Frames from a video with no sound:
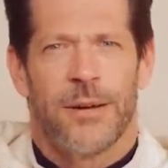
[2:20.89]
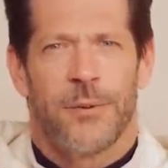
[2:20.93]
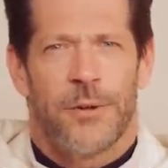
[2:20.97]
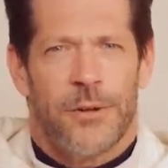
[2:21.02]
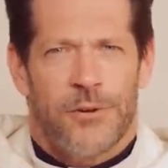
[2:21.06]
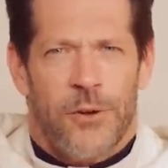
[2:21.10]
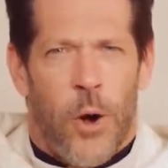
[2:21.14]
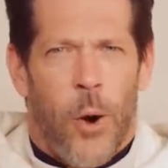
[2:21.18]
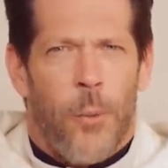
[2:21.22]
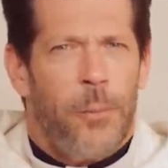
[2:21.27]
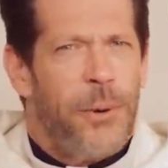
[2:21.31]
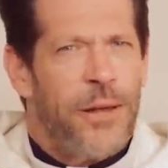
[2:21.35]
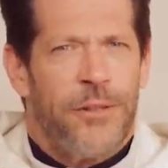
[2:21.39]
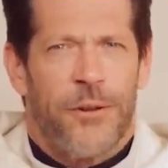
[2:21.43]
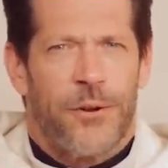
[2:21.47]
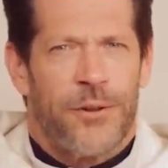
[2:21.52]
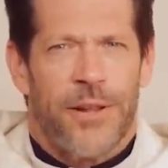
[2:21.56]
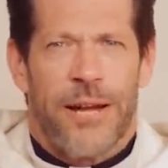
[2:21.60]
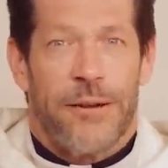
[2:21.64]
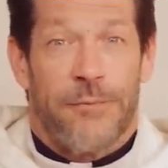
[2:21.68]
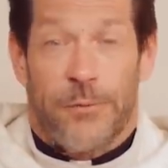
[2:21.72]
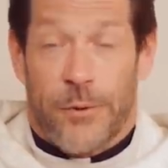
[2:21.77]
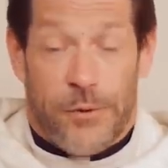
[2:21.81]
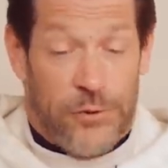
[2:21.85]
when there's hope in their
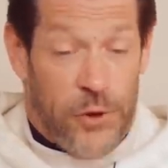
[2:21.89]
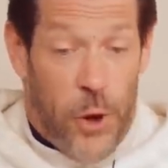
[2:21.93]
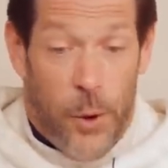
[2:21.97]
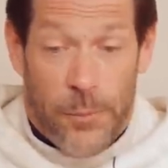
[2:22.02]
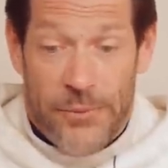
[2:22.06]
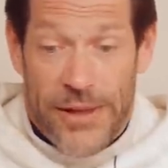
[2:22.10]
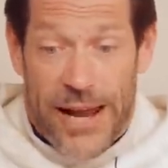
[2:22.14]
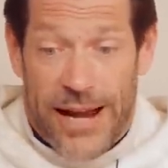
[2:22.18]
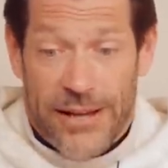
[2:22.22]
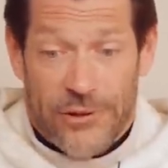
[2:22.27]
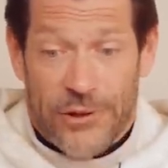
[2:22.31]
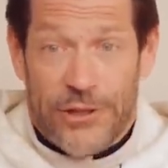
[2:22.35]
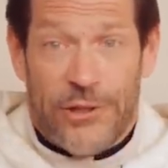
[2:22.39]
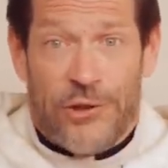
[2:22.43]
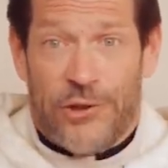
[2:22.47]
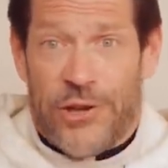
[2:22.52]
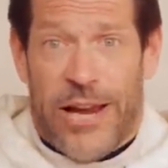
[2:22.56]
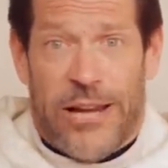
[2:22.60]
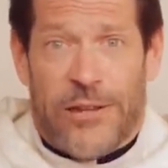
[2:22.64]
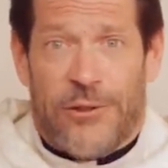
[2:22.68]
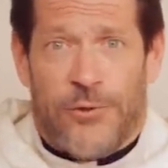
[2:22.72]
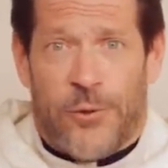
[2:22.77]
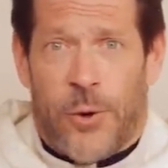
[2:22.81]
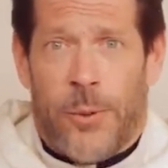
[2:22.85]
life, when there's hope that actually
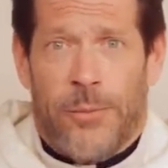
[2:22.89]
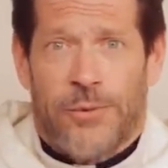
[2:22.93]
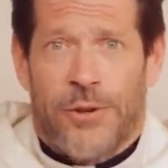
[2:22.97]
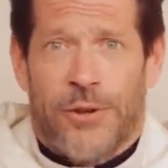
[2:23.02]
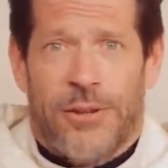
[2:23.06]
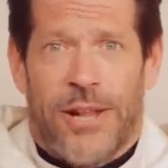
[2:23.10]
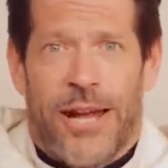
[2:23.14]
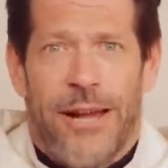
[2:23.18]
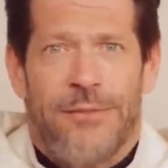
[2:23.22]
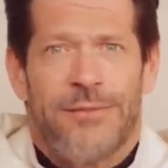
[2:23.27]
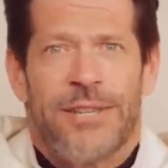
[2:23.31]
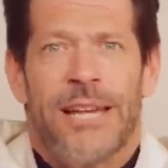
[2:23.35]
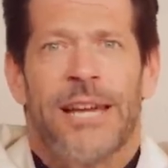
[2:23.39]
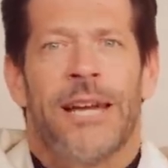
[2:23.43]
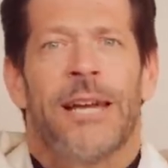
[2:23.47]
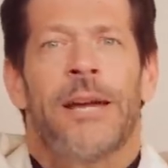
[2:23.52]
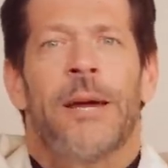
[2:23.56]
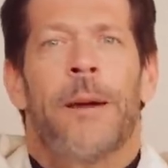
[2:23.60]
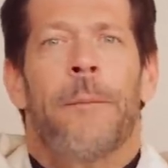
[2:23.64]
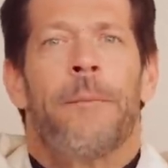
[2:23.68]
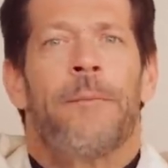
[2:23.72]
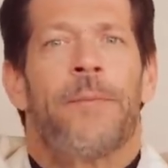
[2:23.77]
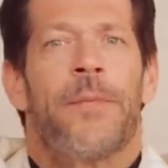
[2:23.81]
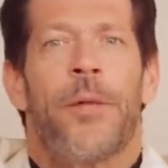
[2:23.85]
transforms their lives,
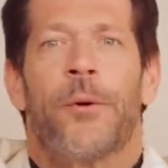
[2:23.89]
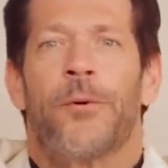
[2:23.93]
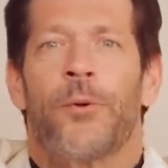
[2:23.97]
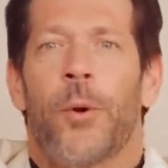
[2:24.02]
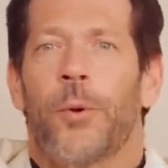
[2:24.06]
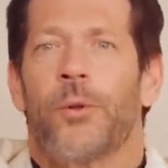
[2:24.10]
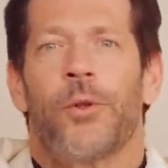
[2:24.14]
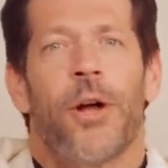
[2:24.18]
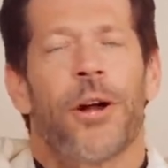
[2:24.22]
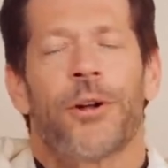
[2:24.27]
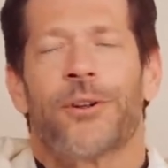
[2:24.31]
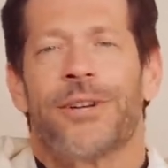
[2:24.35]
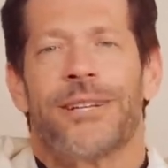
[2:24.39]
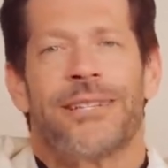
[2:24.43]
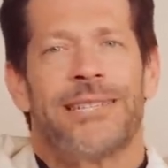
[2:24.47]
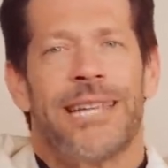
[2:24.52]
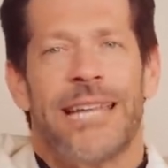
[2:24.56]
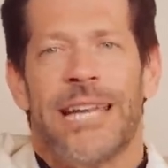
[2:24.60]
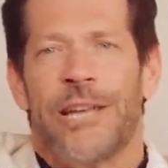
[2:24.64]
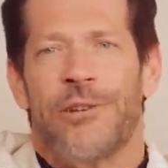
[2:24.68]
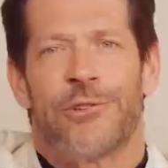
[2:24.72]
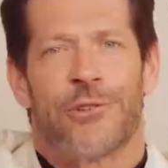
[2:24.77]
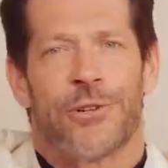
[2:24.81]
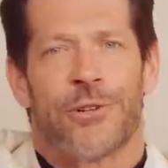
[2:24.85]
they're no longer a
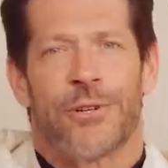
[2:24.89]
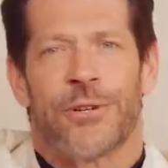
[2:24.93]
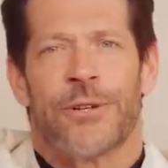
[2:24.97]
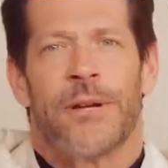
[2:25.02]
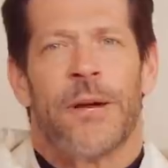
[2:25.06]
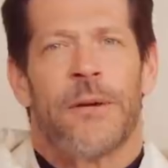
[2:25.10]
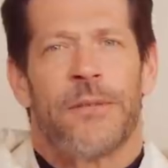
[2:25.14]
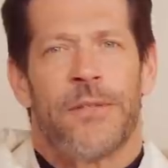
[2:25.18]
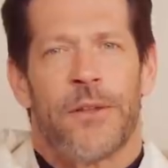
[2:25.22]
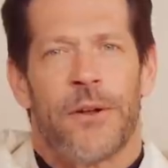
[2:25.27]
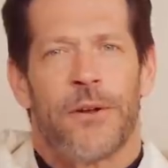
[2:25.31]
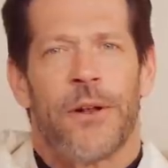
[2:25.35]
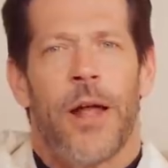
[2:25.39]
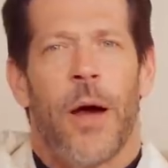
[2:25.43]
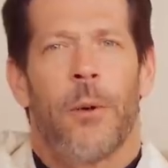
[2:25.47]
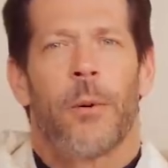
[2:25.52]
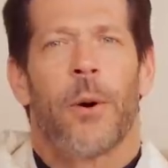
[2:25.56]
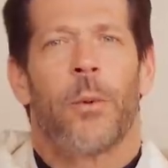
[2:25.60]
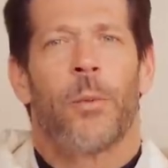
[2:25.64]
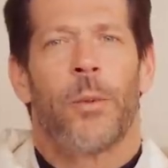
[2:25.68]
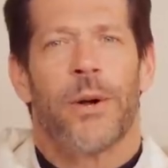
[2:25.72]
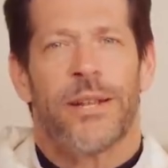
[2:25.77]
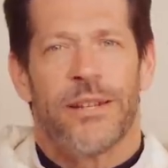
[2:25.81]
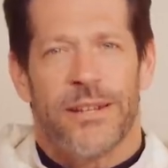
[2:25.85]
teacher, they're now
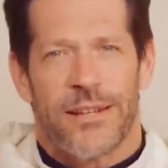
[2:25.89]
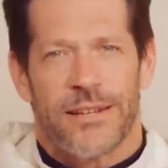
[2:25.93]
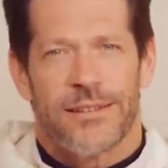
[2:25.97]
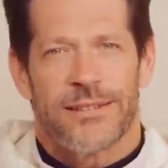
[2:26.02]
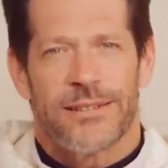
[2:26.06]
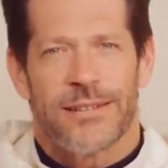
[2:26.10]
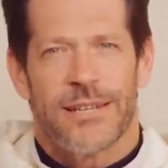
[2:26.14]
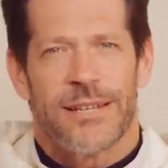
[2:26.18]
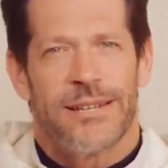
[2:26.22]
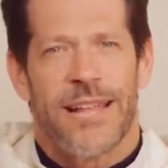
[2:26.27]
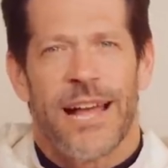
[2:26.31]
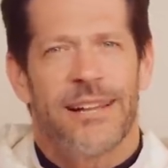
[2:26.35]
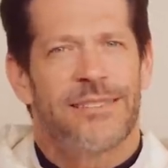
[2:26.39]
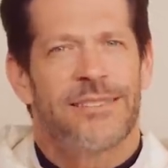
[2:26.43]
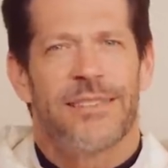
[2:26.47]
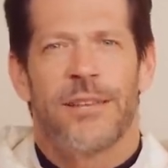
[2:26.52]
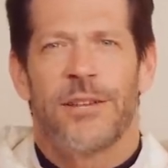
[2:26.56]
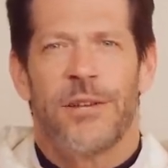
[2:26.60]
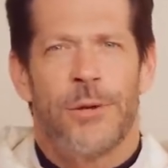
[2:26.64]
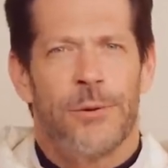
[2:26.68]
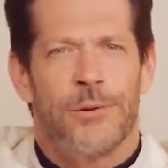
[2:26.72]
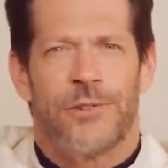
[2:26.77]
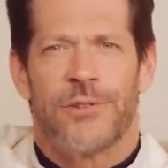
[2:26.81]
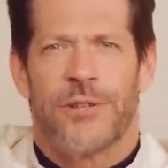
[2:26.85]
a witness. And that's the
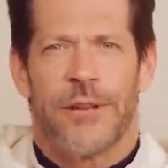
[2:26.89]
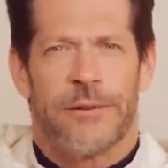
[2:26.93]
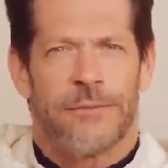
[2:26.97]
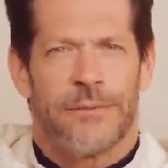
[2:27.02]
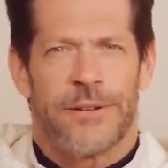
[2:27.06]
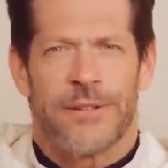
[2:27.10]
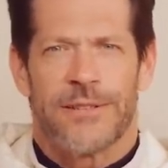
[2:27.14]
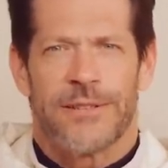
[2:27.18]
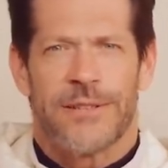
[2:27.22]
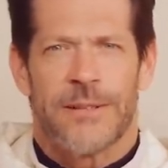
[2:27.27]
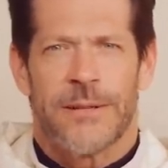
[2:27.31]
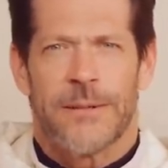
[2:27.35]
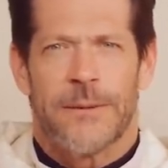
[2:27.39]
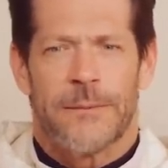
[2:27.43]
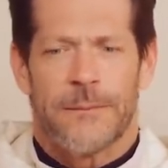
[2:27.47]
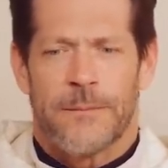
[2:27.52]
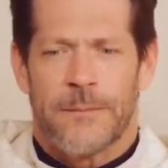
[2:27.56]
huge difference.